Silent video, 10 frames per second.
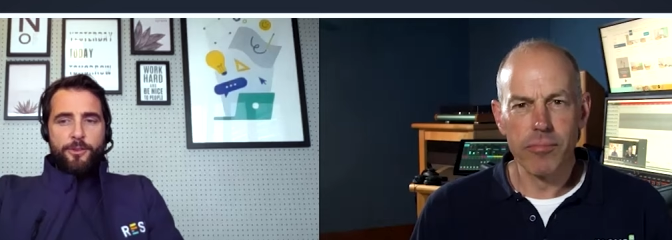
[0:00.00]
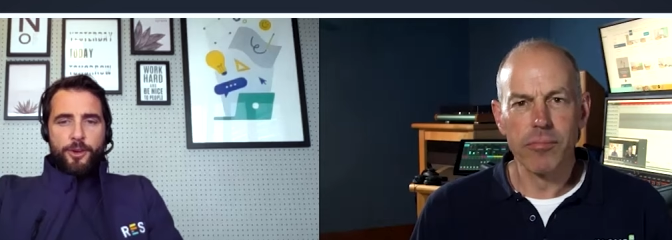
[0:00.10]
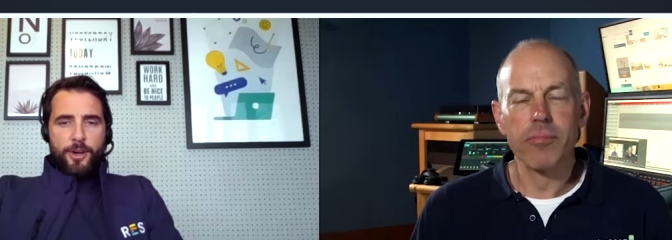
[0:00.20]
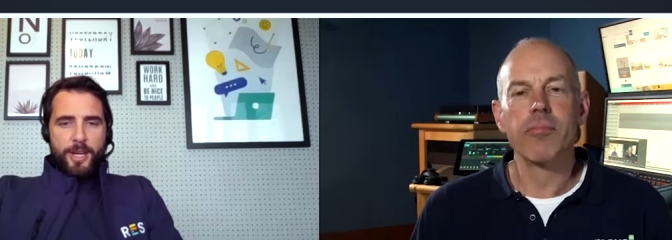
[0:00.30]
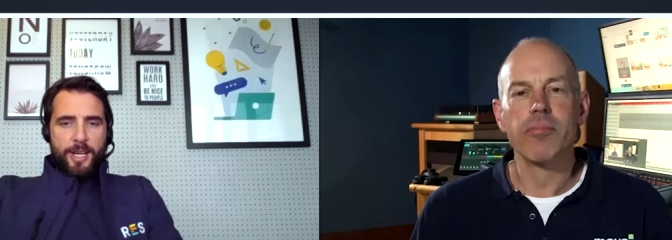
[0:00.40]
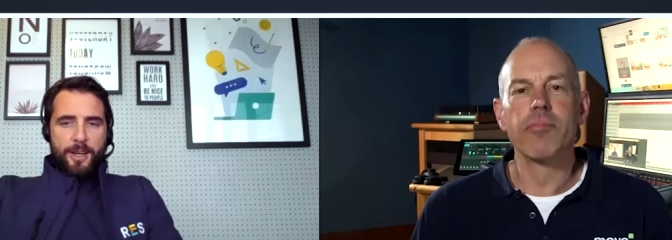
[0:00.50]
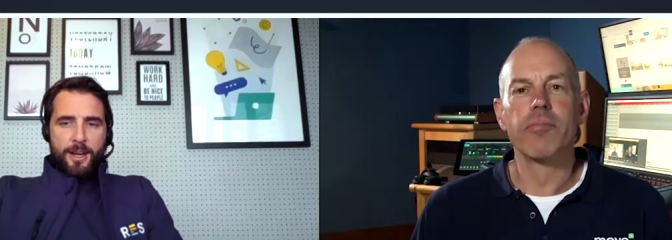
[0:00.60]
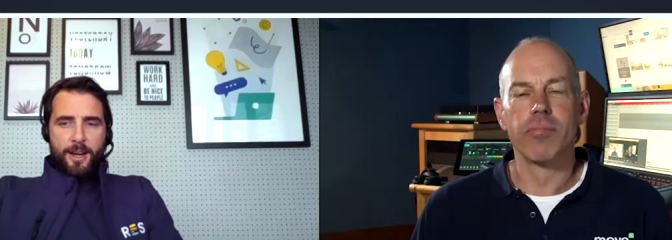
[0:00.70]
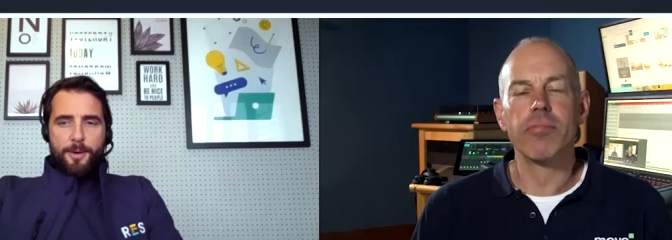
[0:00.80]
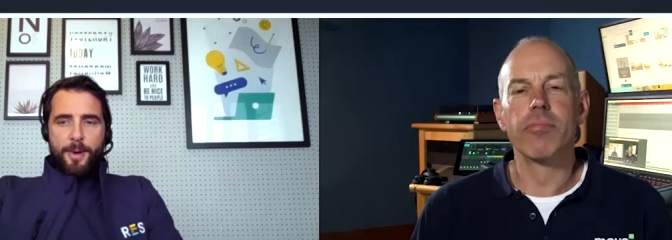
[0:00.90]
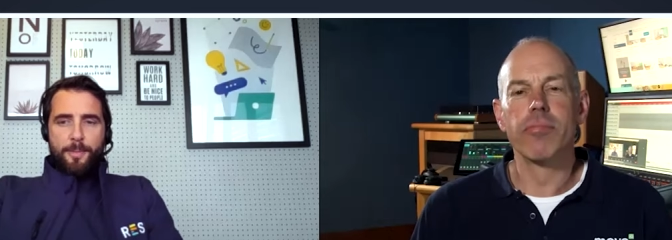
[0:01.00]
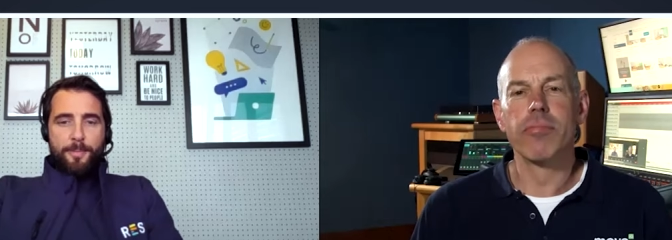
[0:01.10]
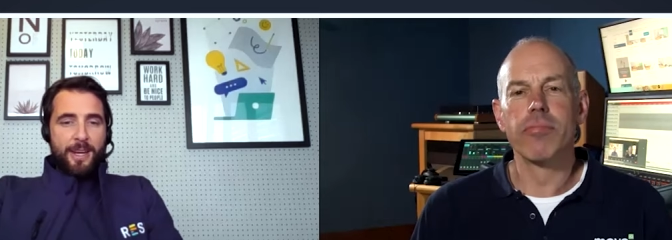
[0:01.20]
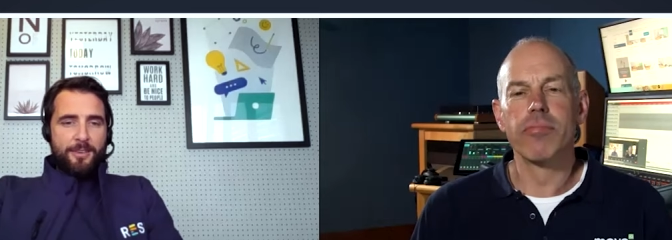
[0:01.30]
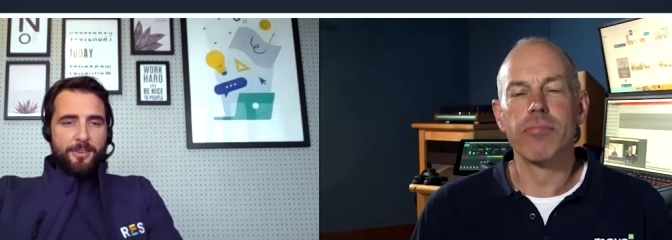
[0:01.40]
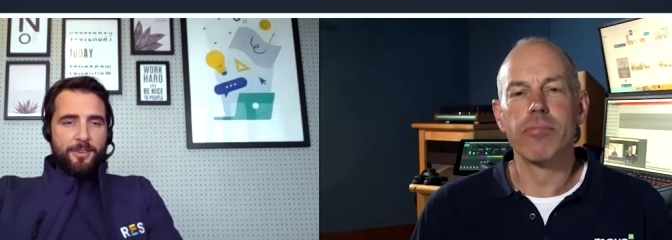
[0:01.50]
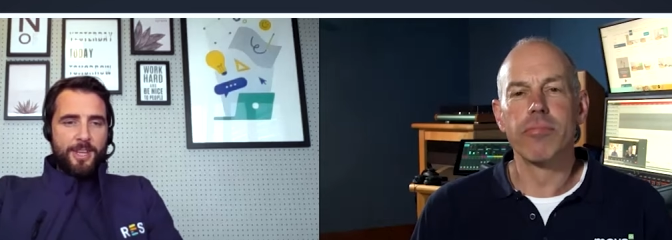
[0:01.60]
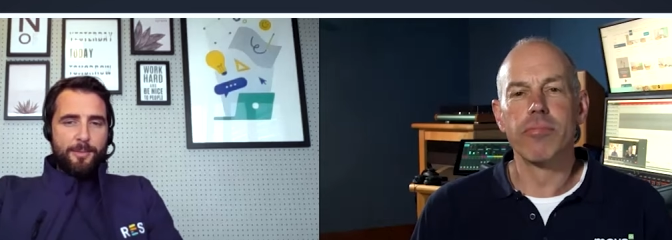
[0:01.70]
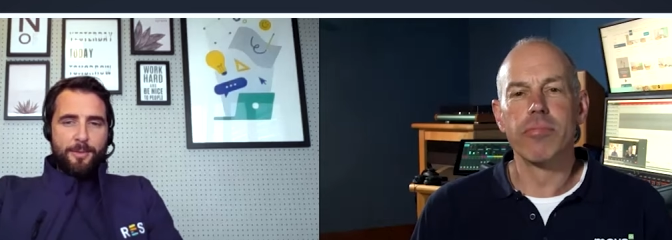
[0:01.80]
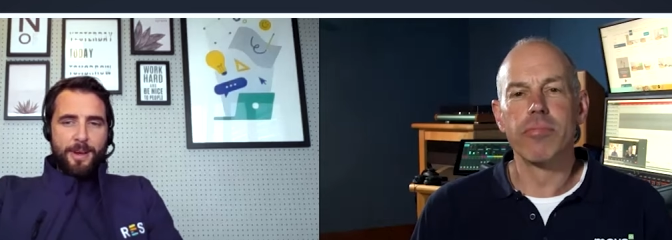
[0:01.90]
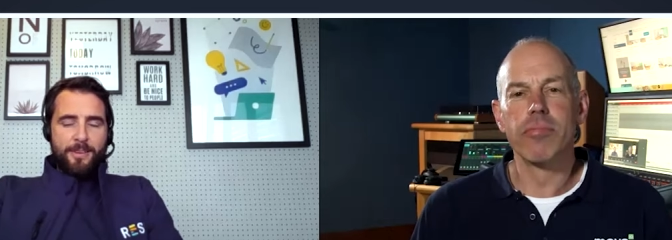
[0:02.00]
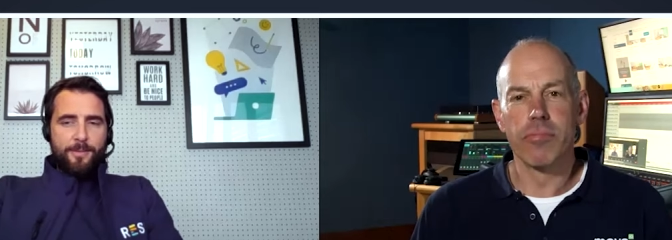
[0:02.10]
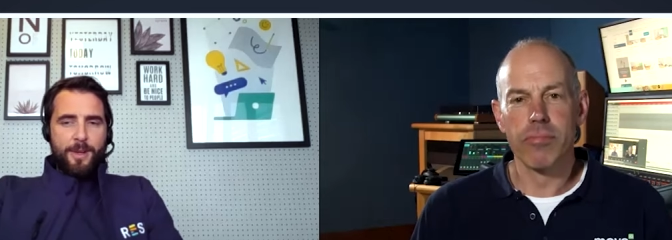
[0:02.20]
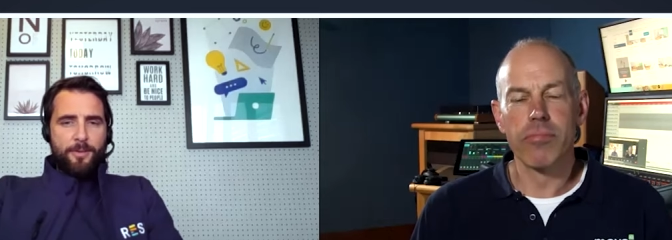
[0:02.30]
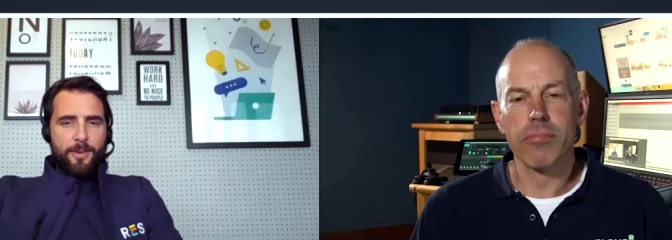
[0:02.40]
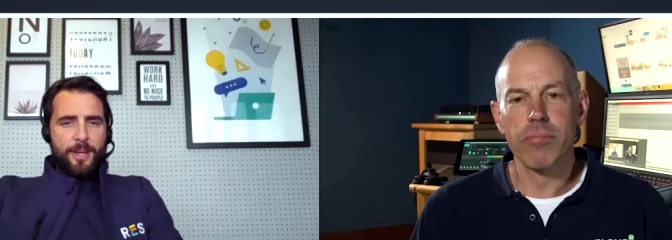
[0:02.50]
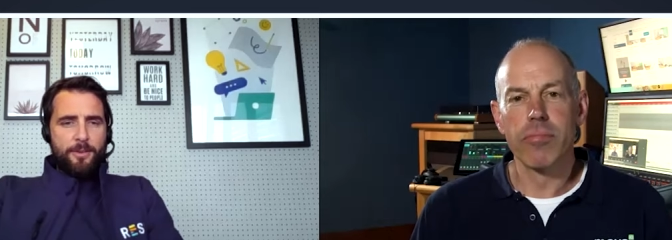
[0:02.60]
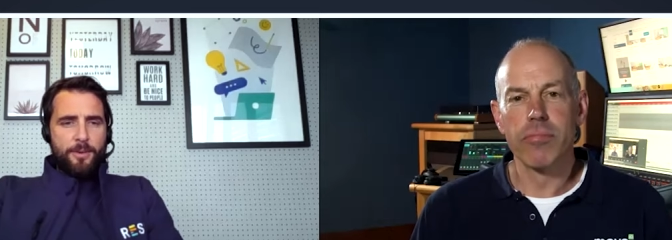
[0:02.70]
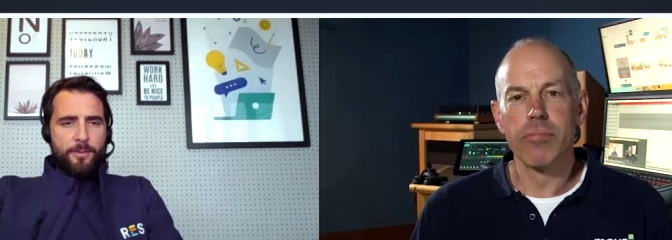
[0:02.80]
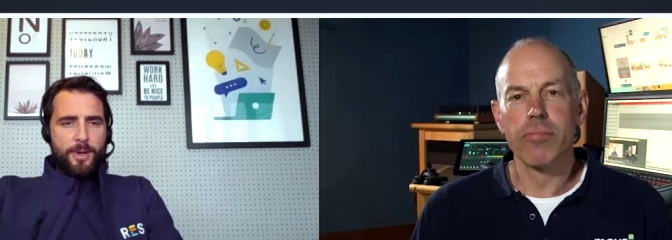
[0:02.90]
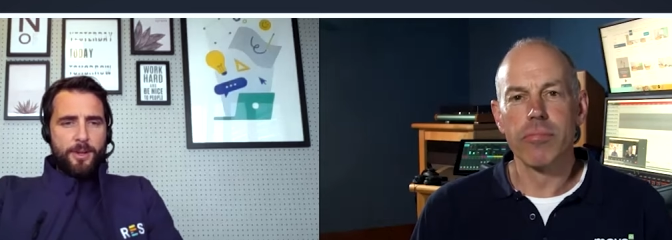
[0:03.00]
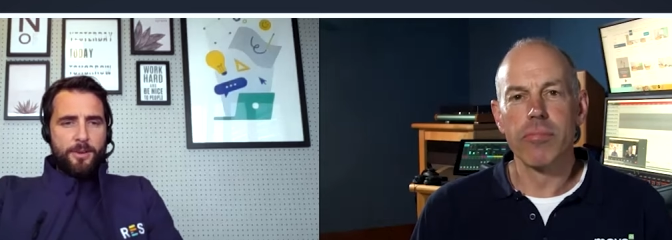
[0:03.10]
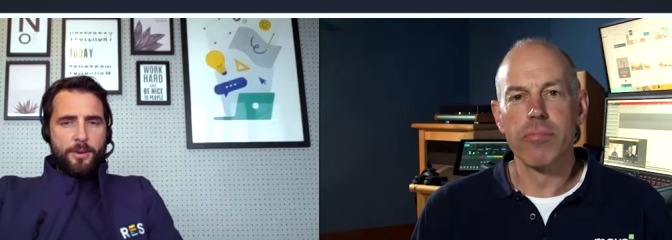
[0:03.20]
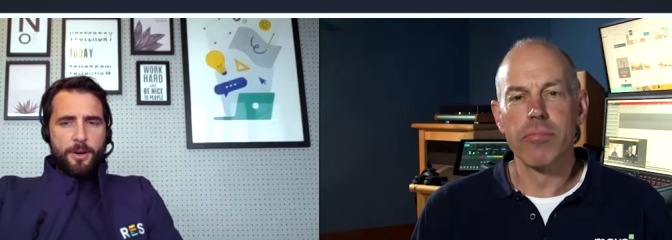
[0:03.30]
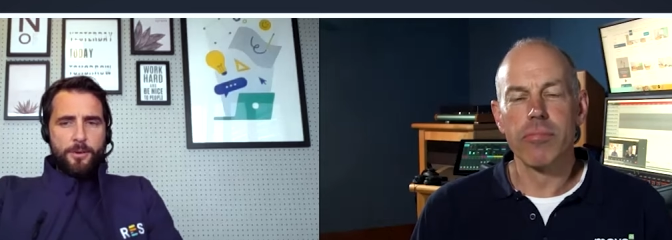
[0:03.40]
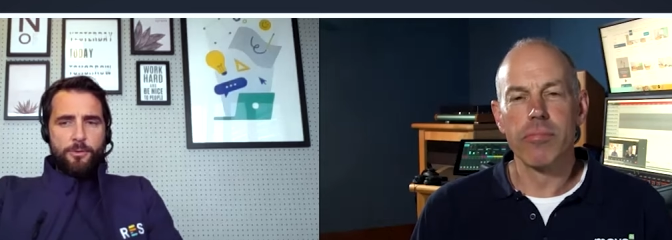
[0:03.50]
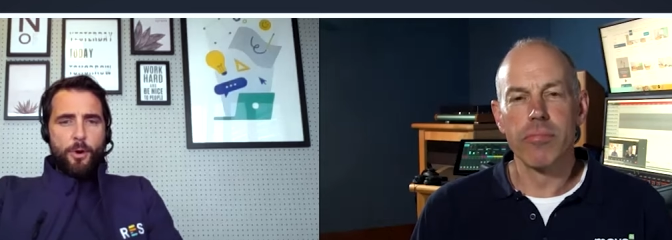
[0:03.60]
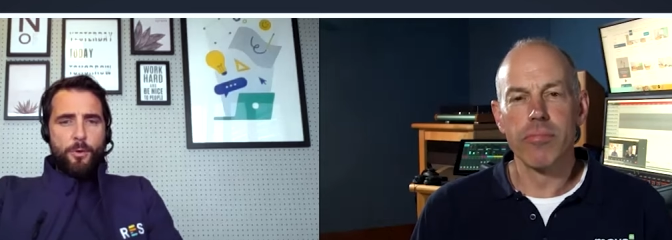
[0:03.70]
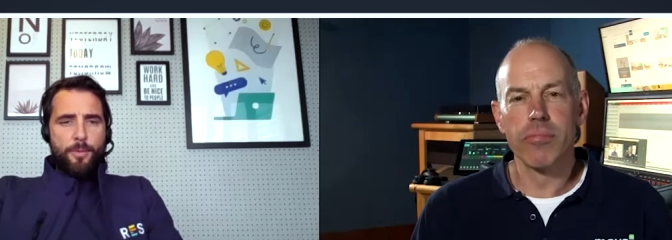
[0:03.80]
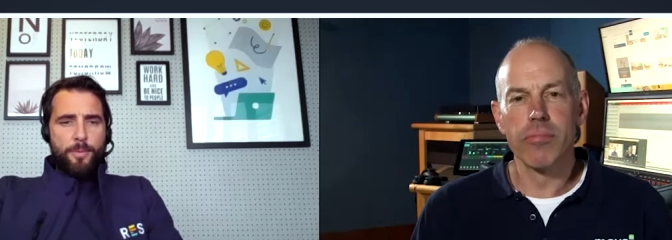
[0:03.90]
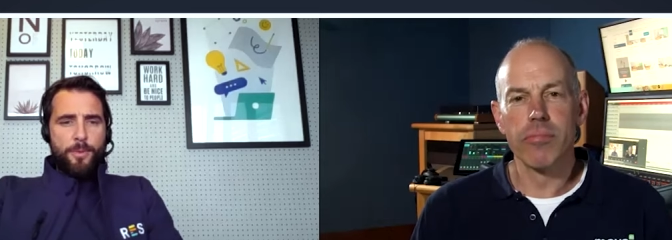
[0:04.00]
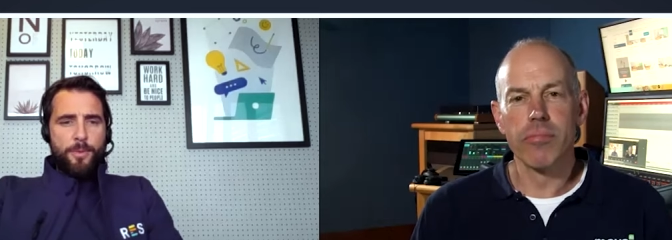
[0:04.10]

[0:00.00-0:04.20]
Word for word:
Speaker 1: journey and manage the team effectively, really, and really kind of grow the